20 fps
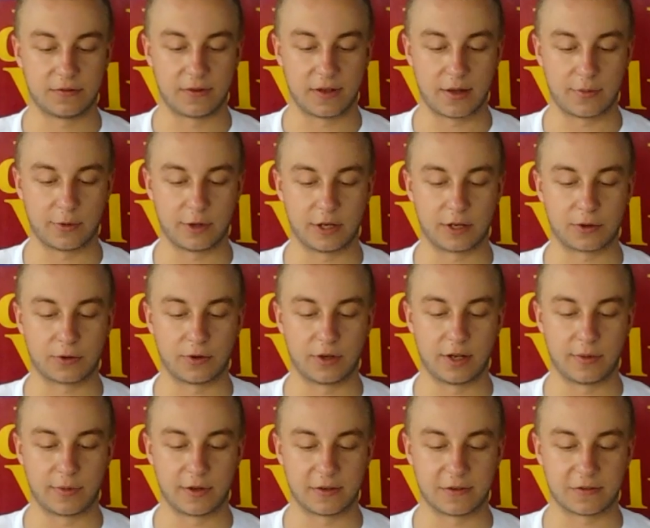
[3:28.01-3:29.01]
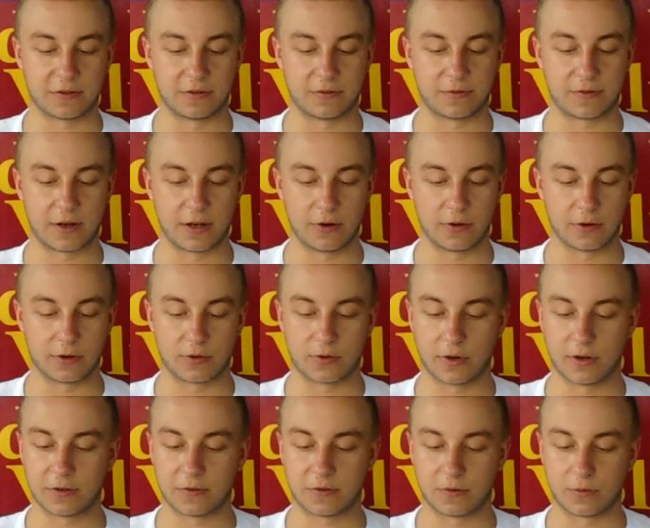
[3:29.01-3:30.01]
family, and other EMS and fire
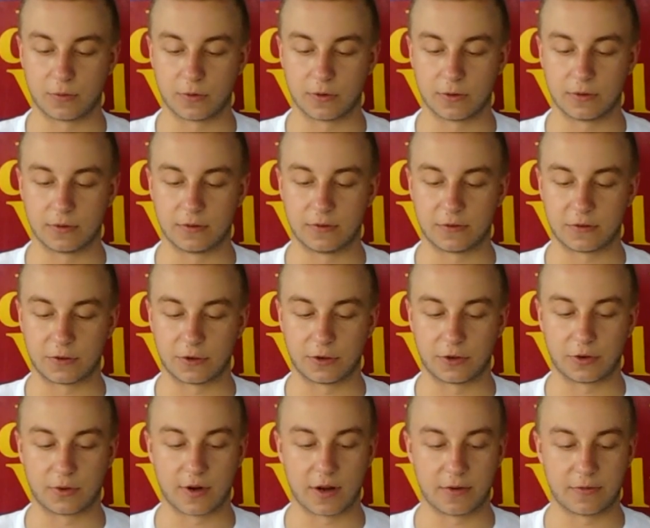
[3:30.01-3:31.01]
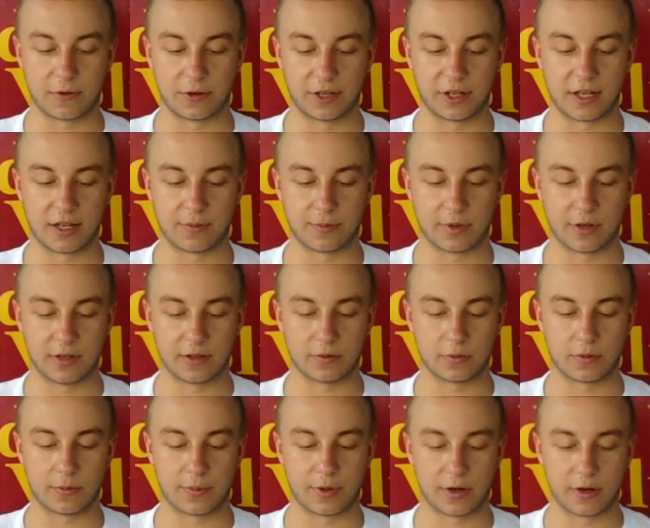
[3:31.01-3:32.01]
across the world started a crowdfunding campaign to
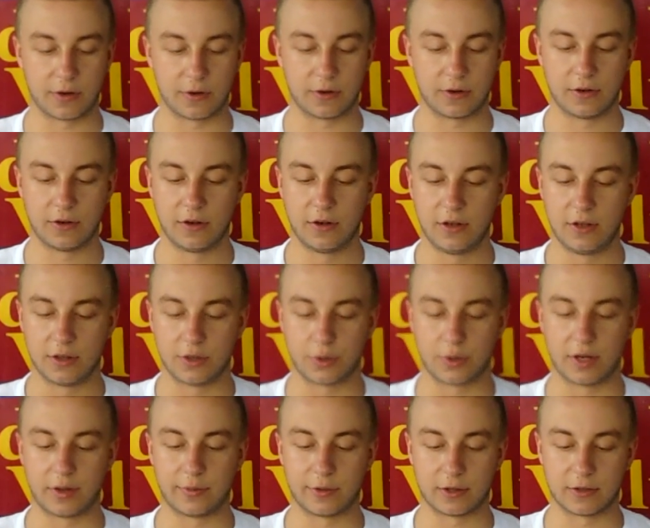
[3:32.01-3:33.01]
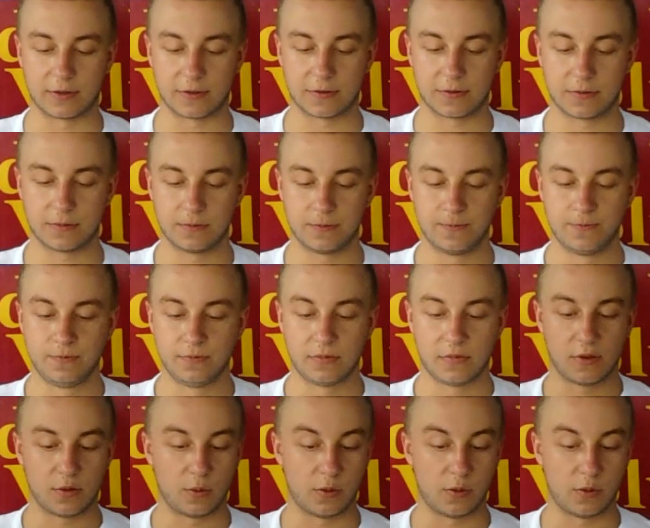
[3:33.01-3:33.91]
repair their ambulance.